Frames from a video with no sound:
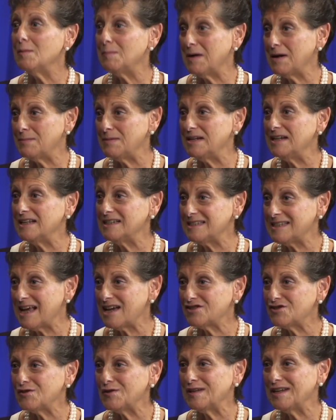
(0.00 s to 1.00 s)
I mean, it's
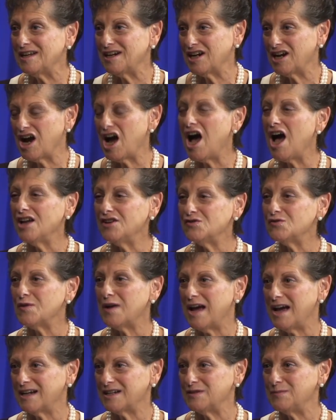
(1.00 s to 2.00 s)
actually a
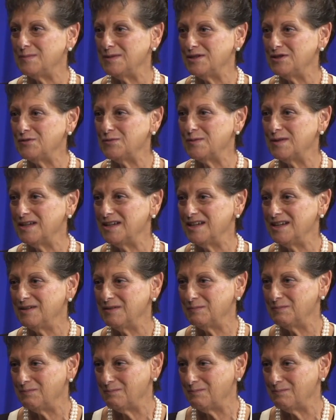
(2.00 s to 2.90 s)
contract between right.